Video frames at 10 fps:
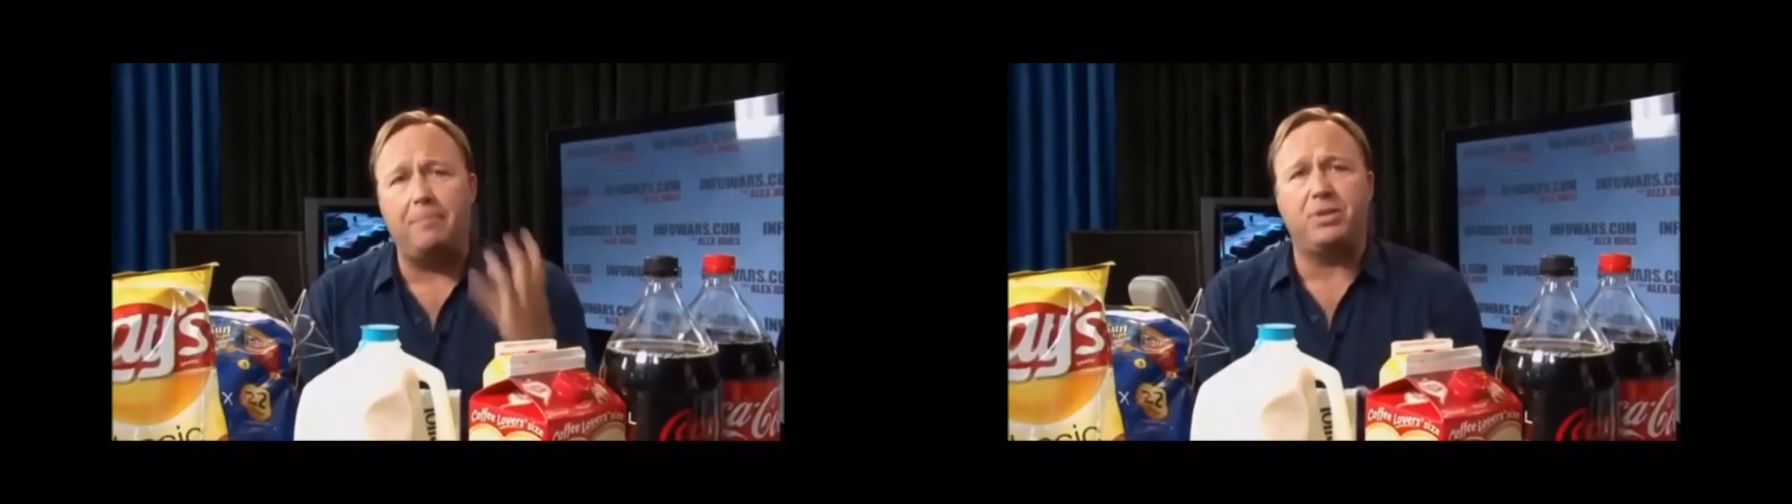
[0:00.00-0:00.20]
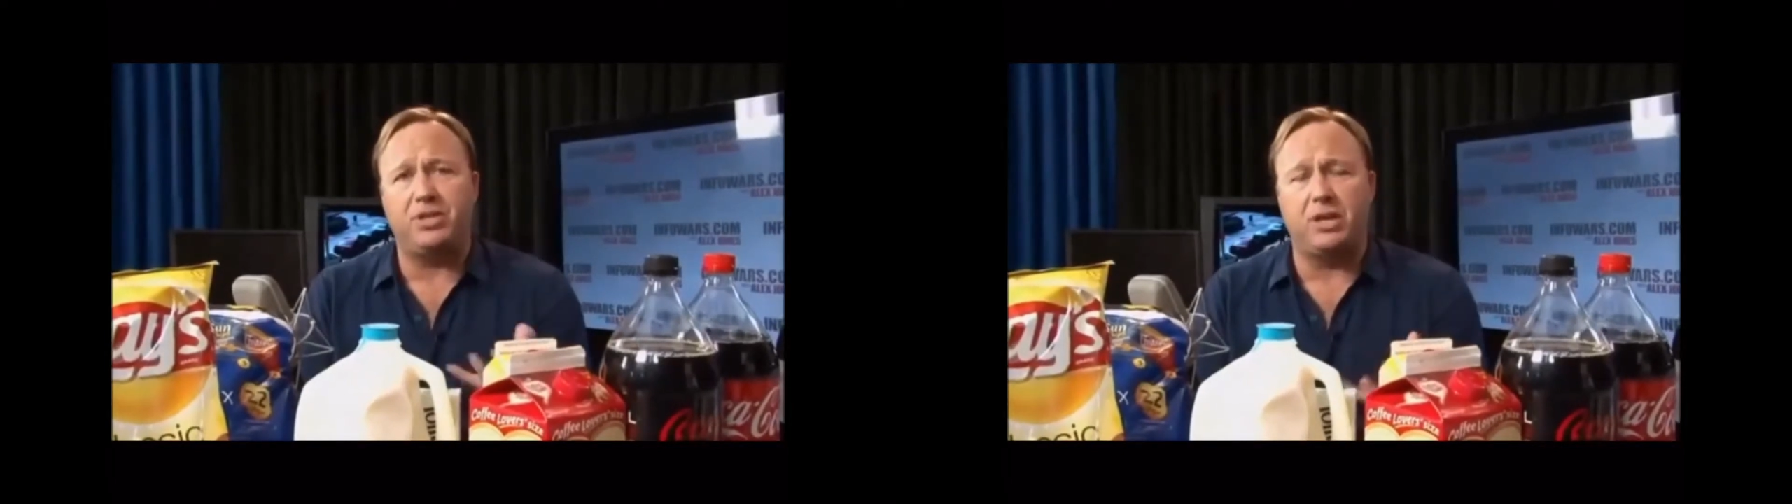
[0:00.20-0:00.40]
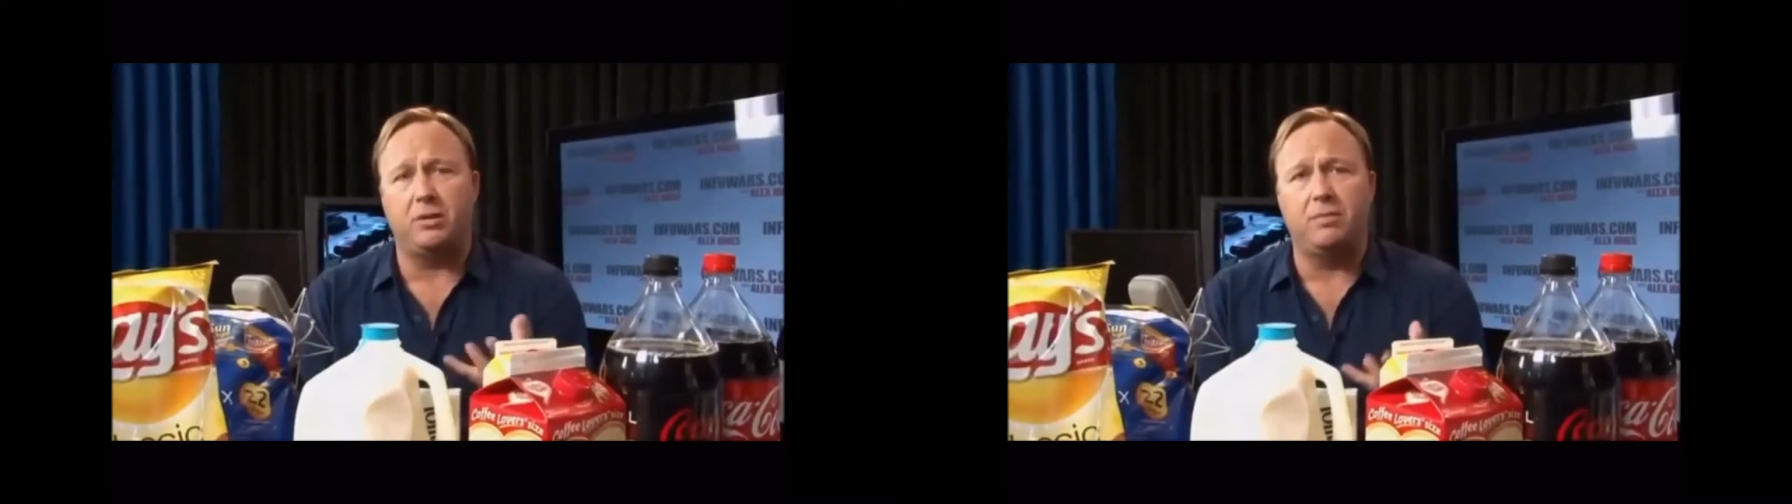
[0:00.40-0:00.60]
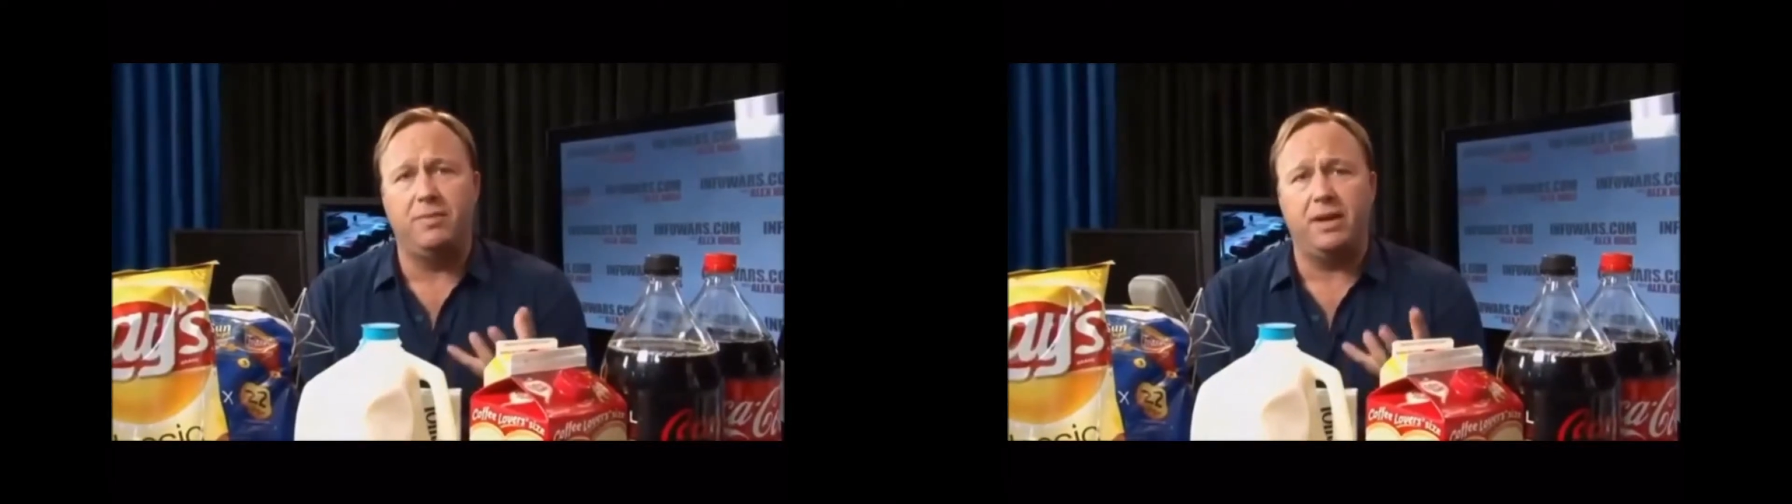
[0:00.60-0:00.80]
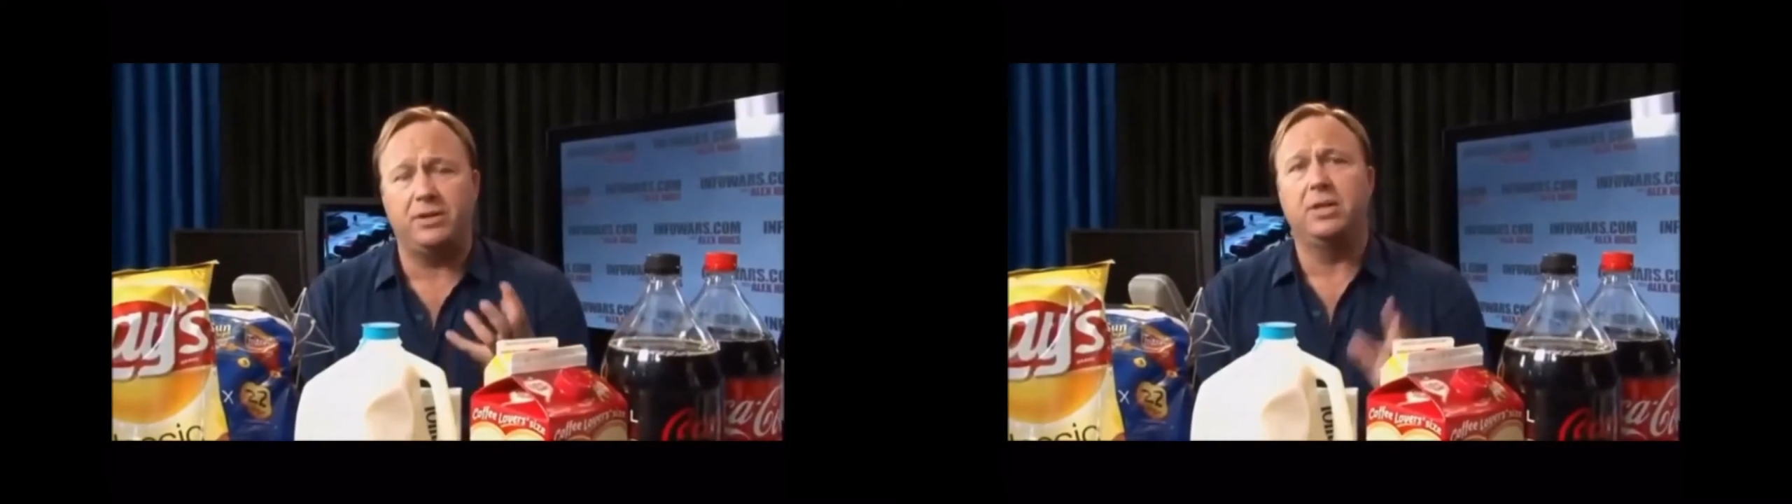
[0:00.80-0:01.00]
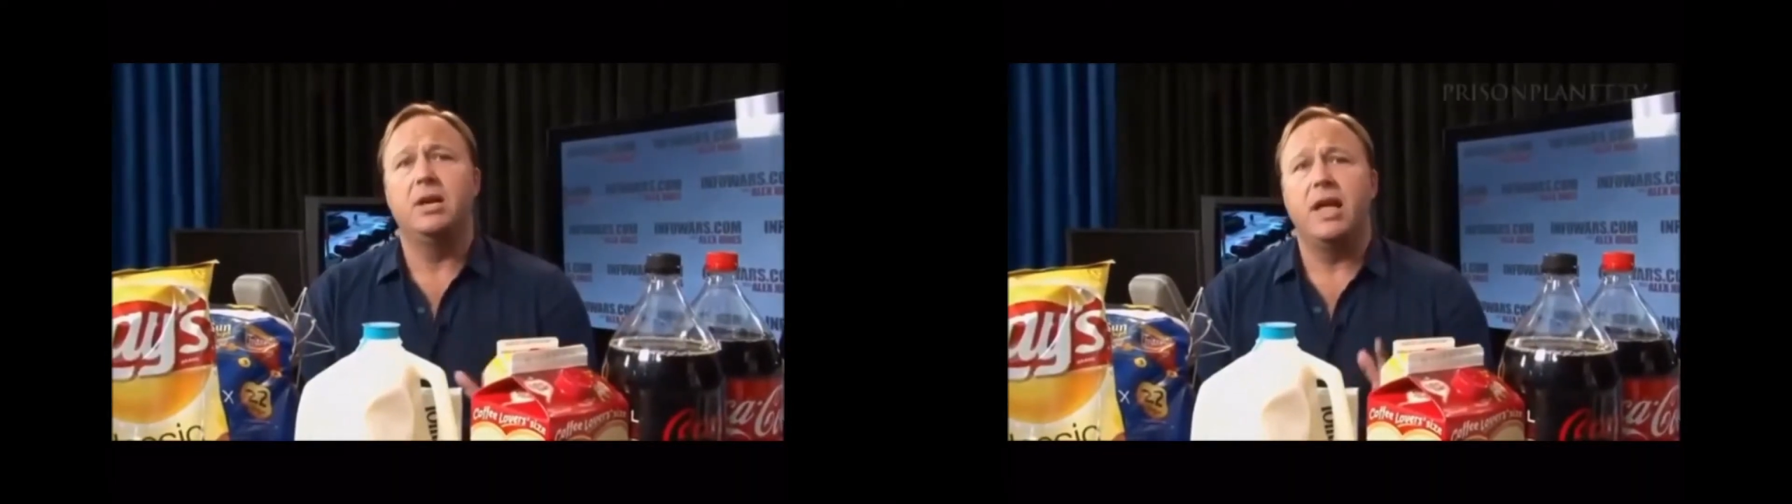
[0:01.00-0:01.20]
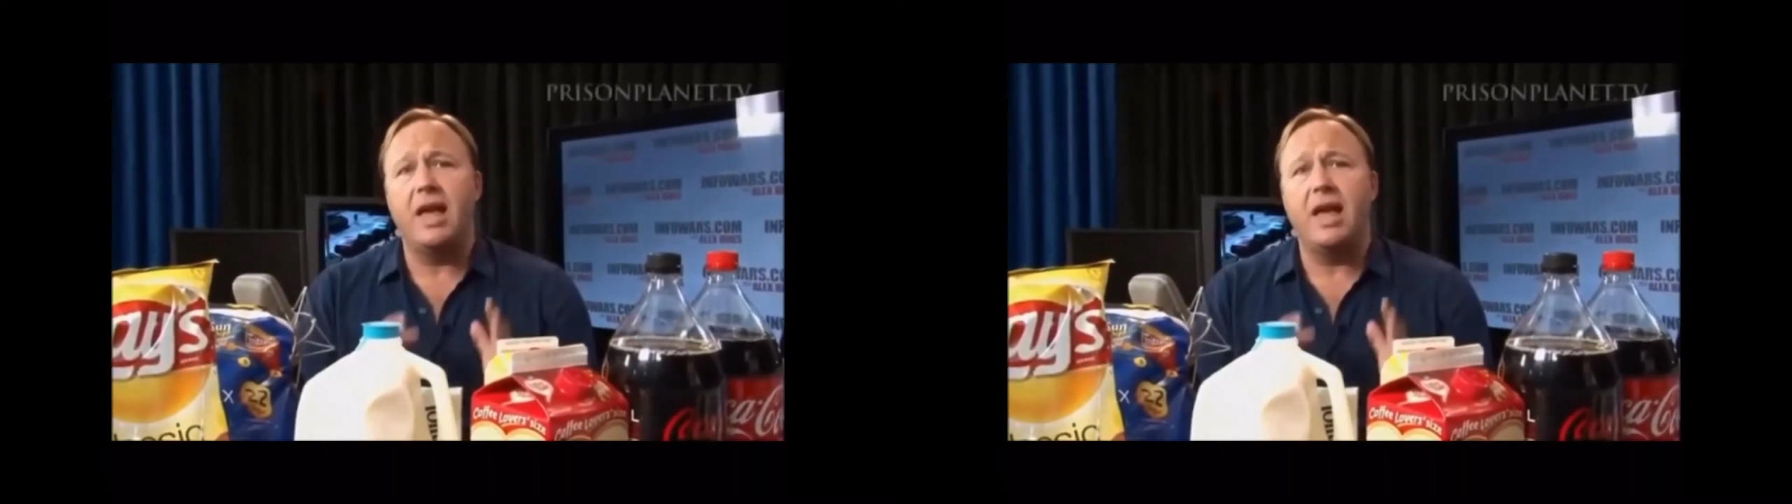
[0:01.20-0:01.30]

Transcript: are the epicenter of this,